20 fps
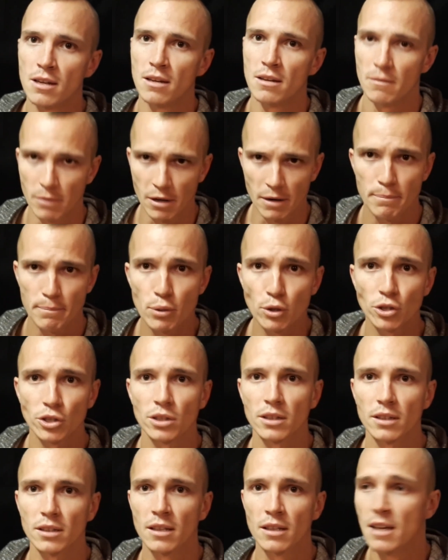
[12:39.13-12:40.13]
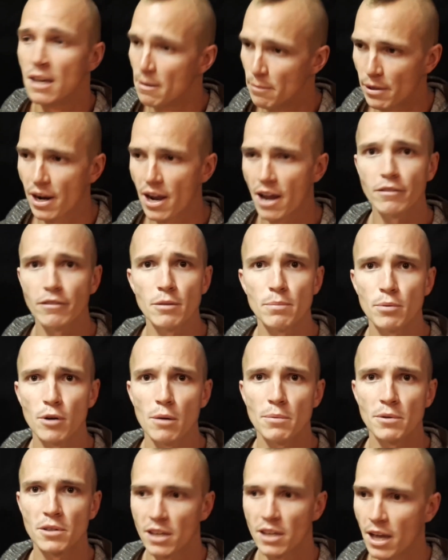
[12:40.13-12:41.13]
but I'm pushing it. But I have the
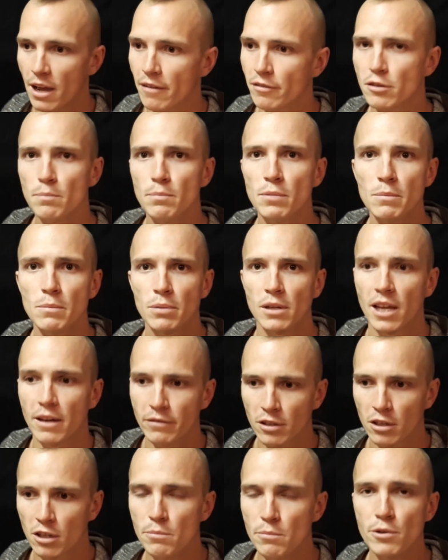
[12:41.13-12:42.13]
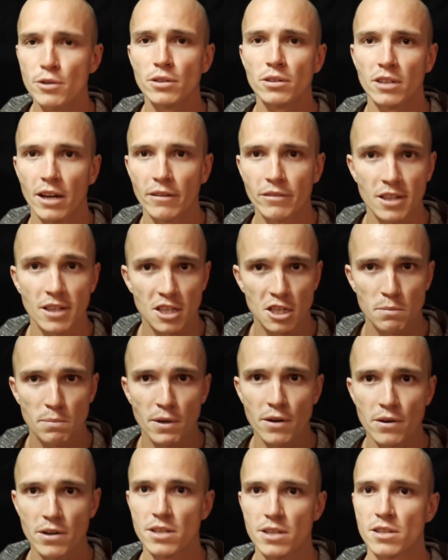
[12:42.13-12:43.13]
property, I have the people, I have the community, I have the
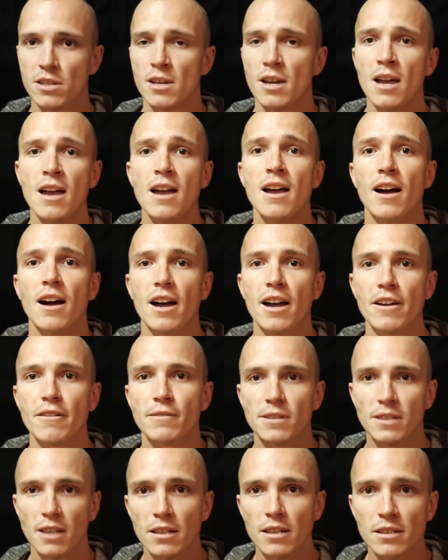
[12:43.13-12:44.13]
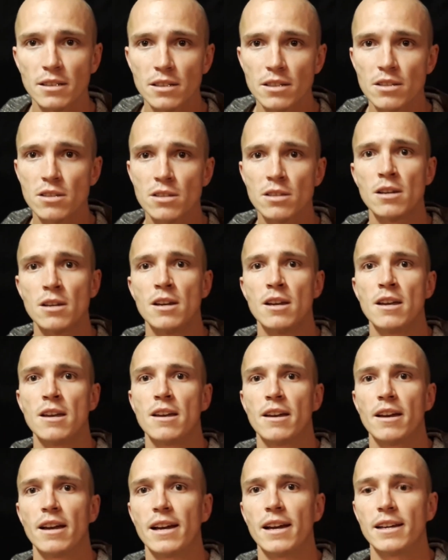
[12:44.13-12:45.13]
experience. I have done this,
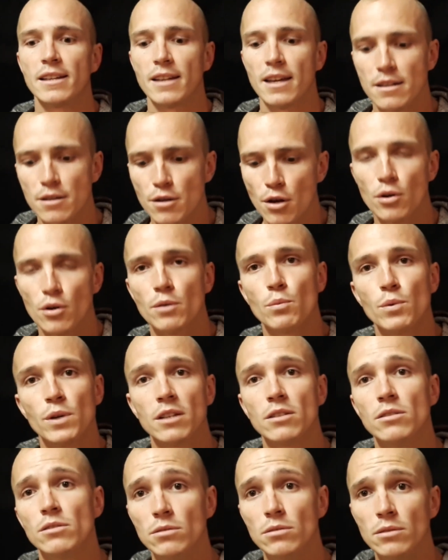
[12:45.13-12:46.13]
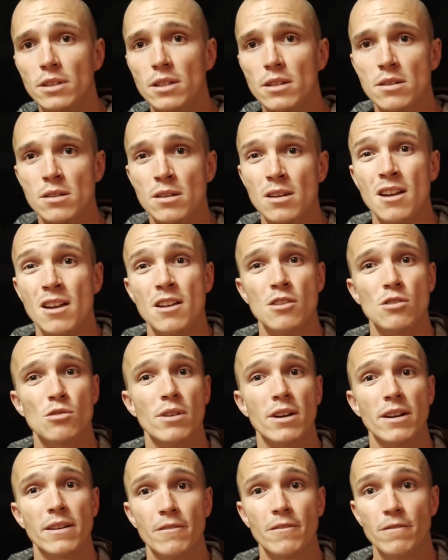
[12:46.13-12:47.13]
and I know that we can do this to
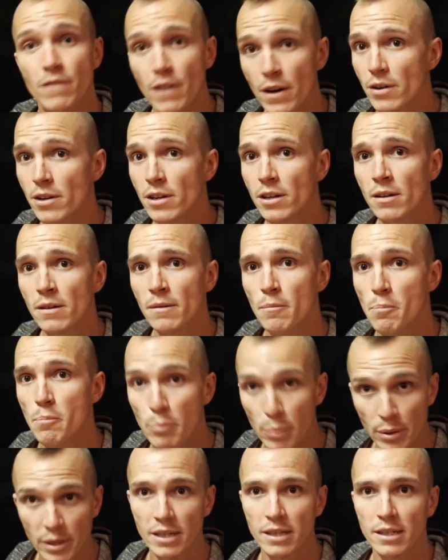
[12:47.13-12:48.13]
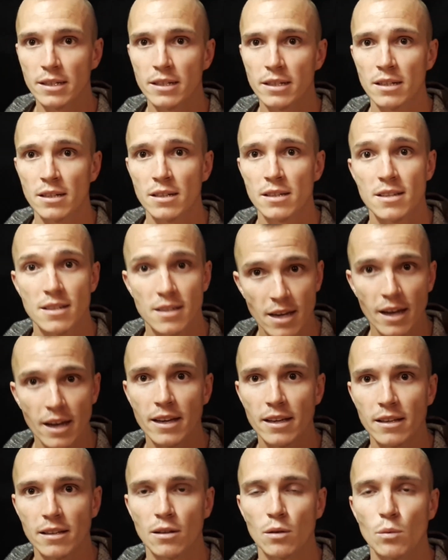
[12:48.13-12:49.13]
a very big
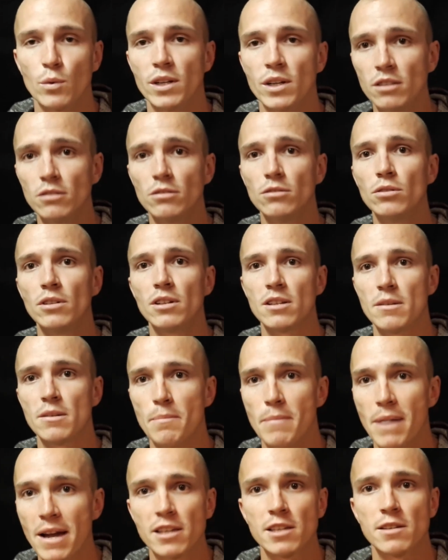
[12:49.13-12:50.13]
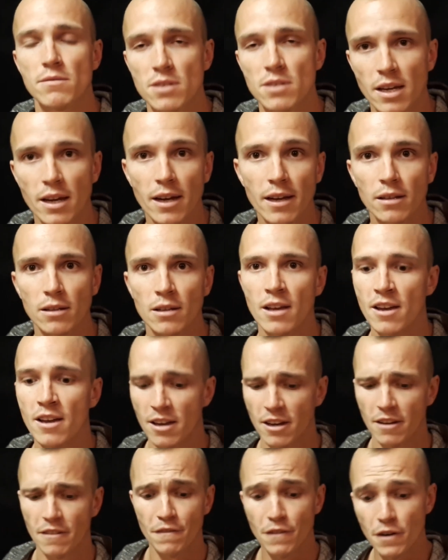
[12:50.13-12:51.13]
scale. We need to do it at a massive scale.
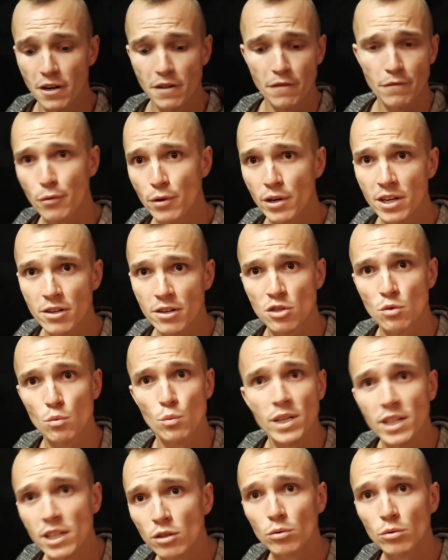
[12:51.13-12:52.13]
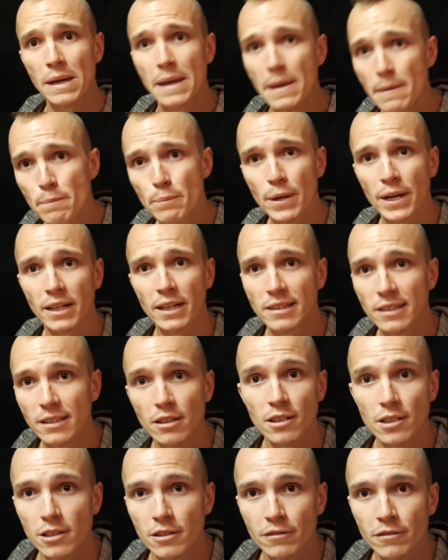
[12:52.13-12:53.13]
In 33 years, we need to impact the
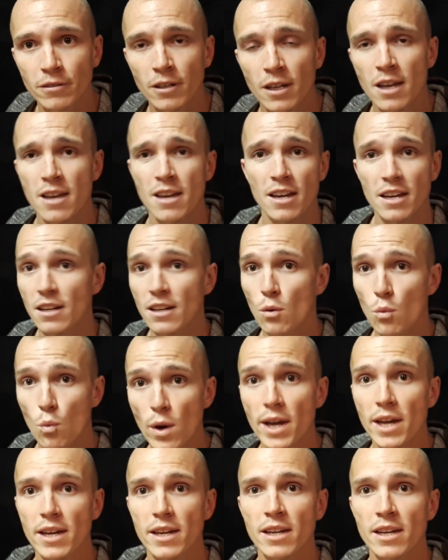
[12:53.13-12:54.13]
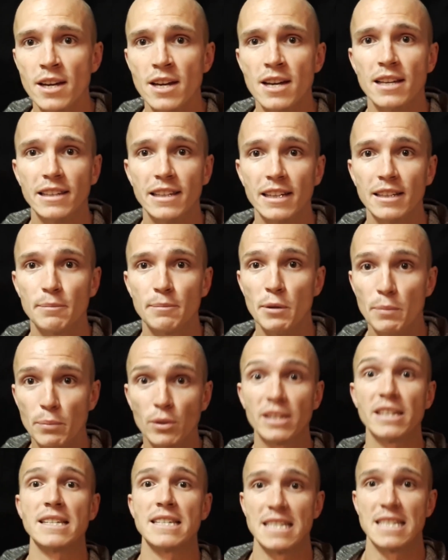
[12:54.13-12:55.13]
earth in a way that people
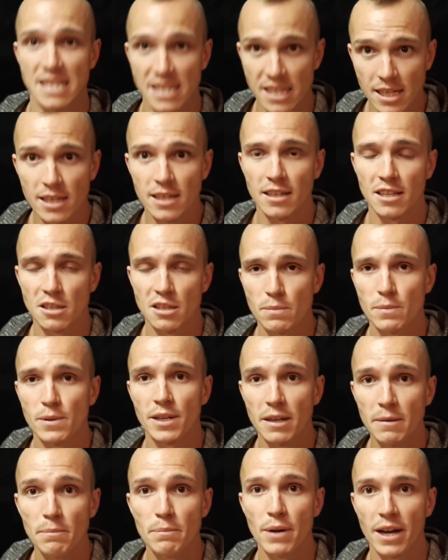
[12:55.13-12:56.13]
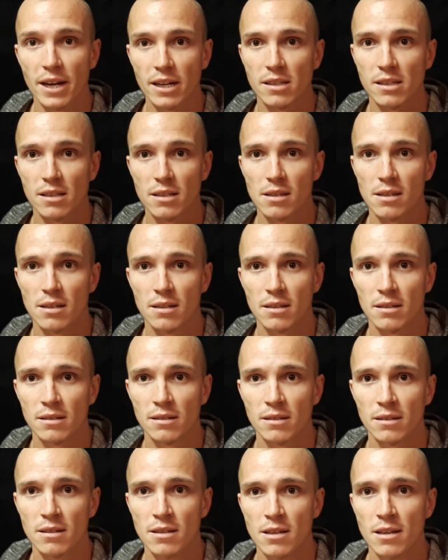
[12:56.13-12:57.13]
can see it's been impacted.
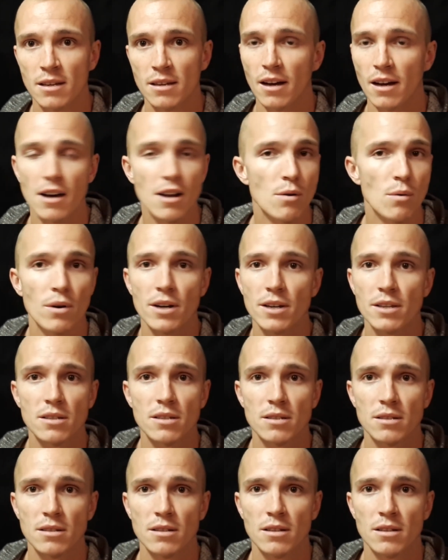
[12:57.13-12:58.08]
Otherwise,